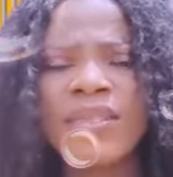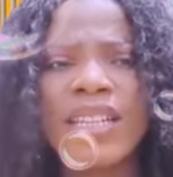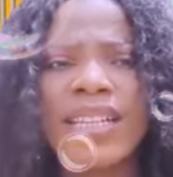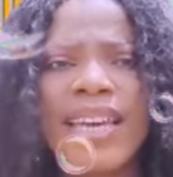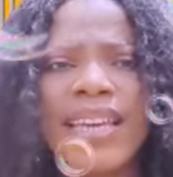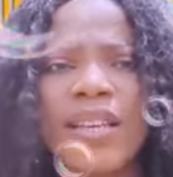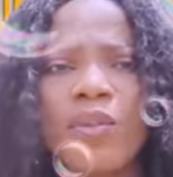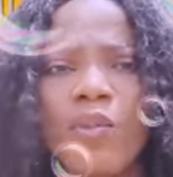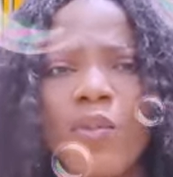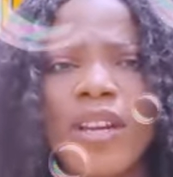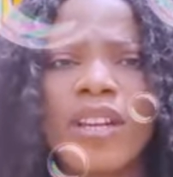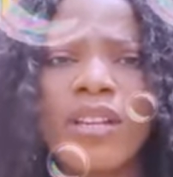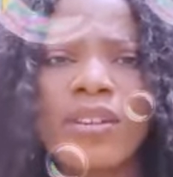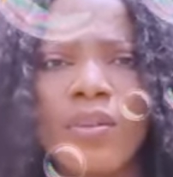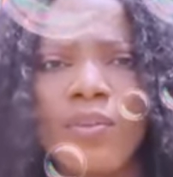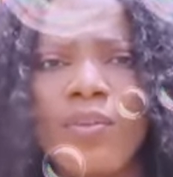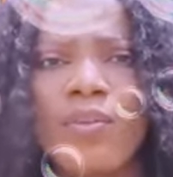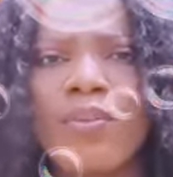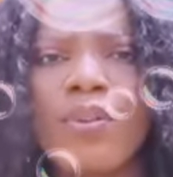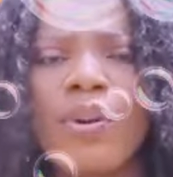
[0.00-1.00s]
like when
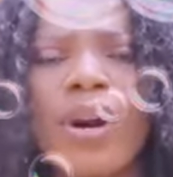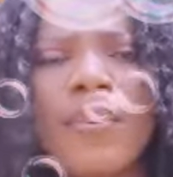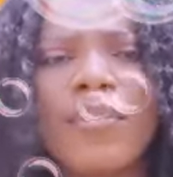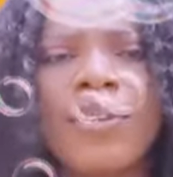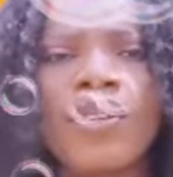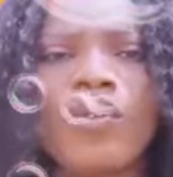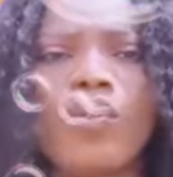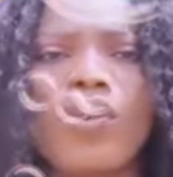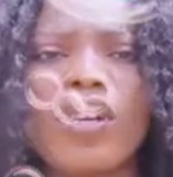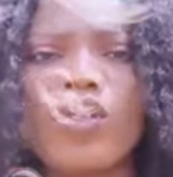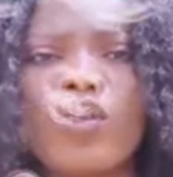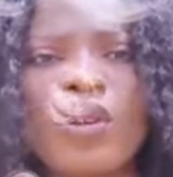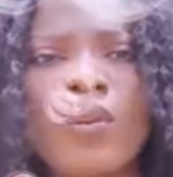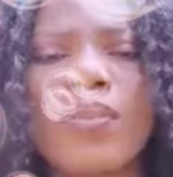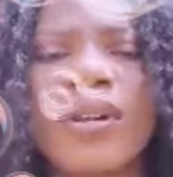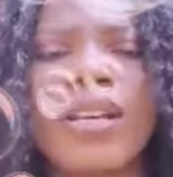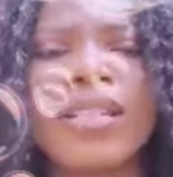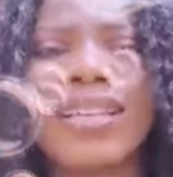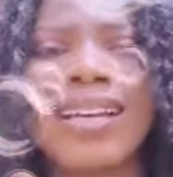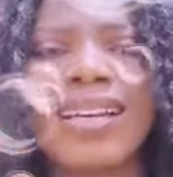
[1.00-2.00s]
probably you went to a
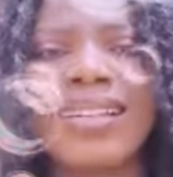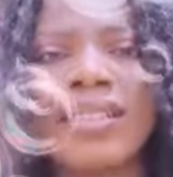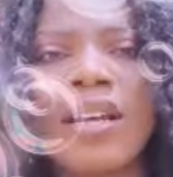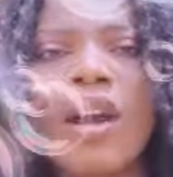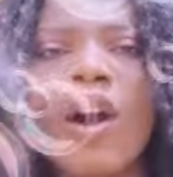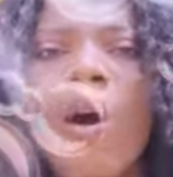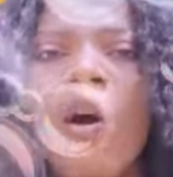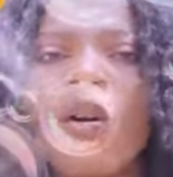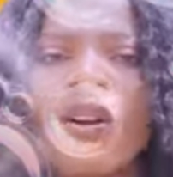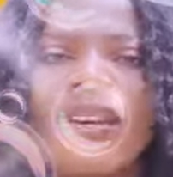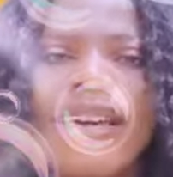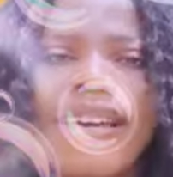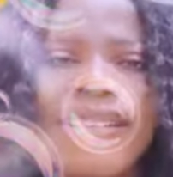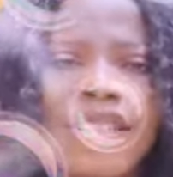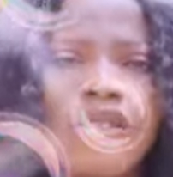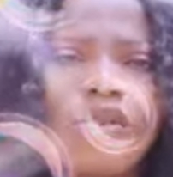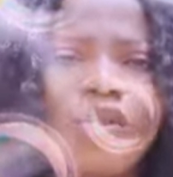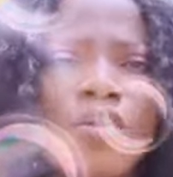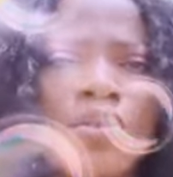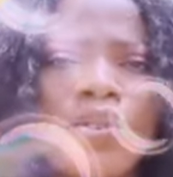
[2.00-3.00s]
place and on
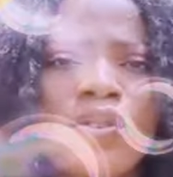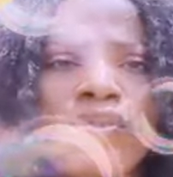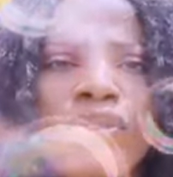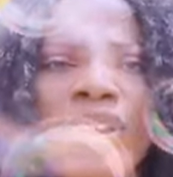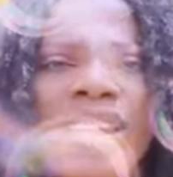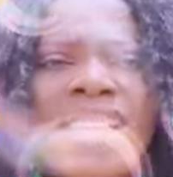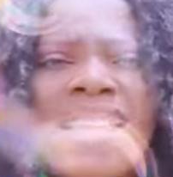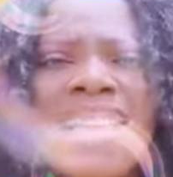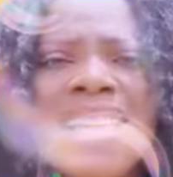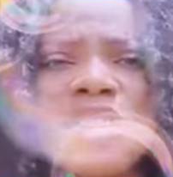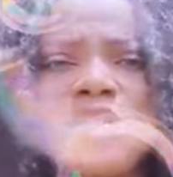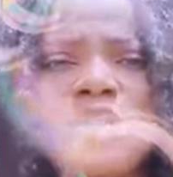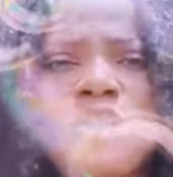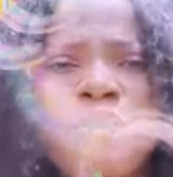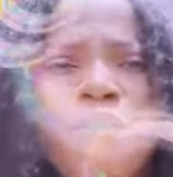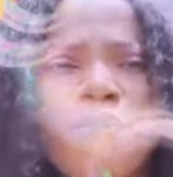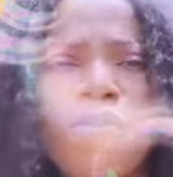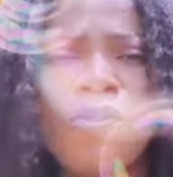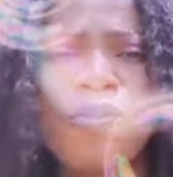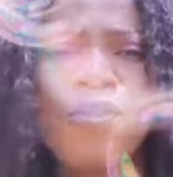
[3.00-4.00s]
getting home you realize
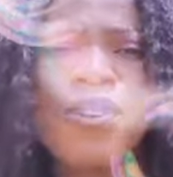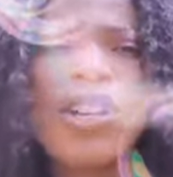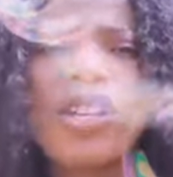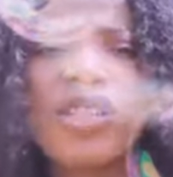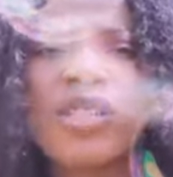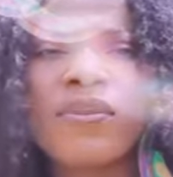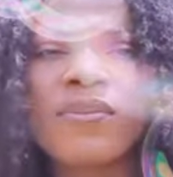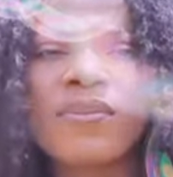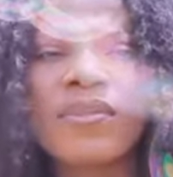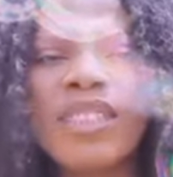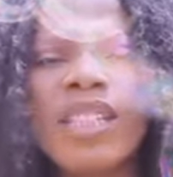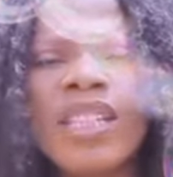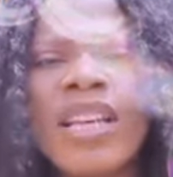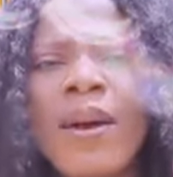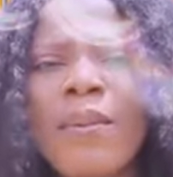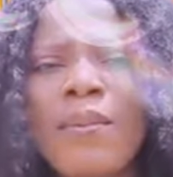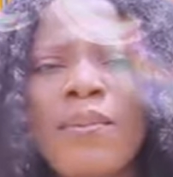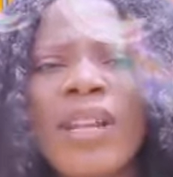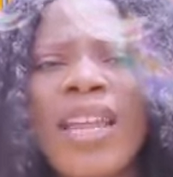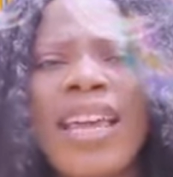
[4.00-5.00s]
you're feeling
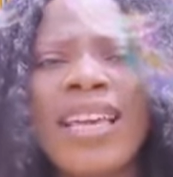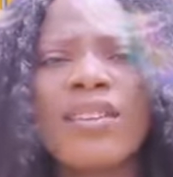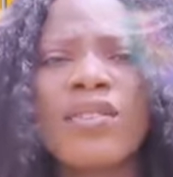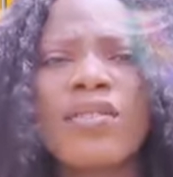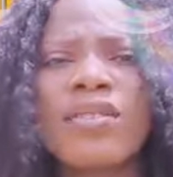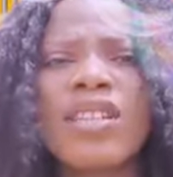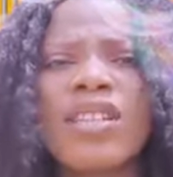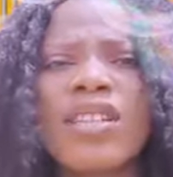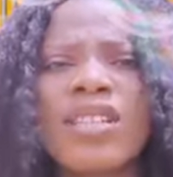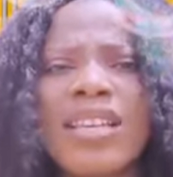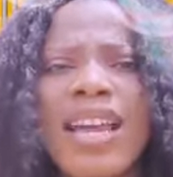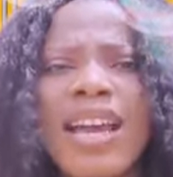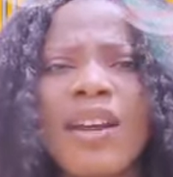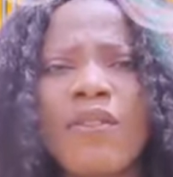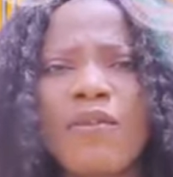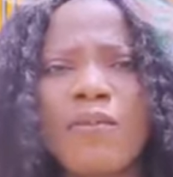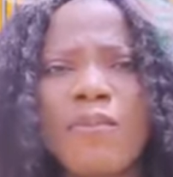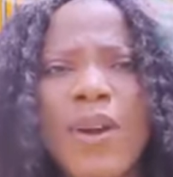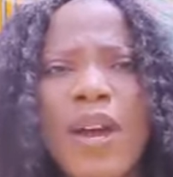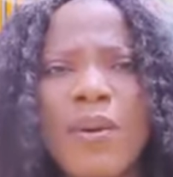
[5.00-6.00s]
like your skin is kind
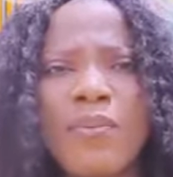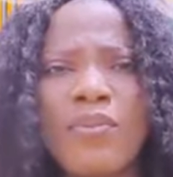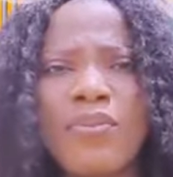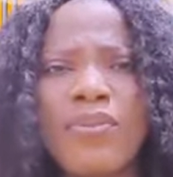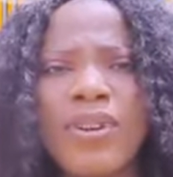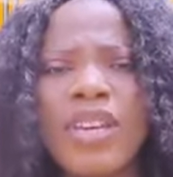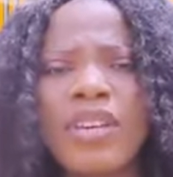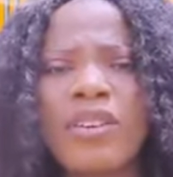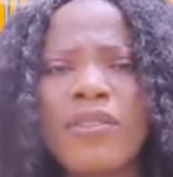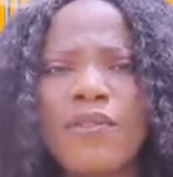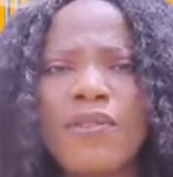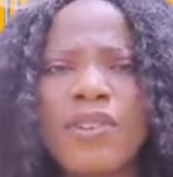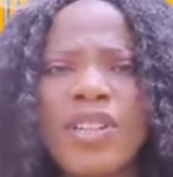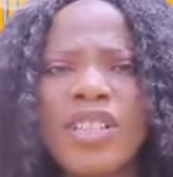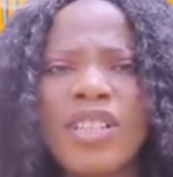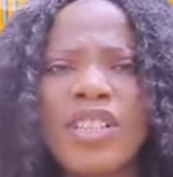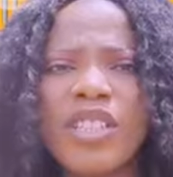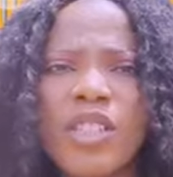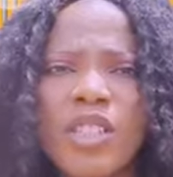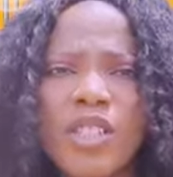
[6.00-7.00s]
of peppery, you're
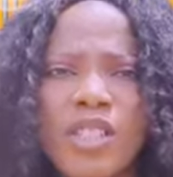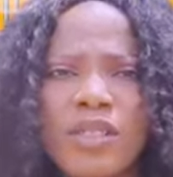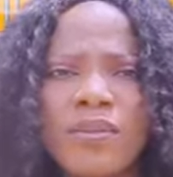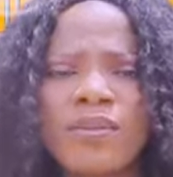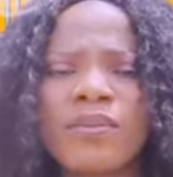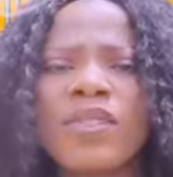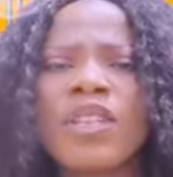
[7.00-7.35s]
feeling this,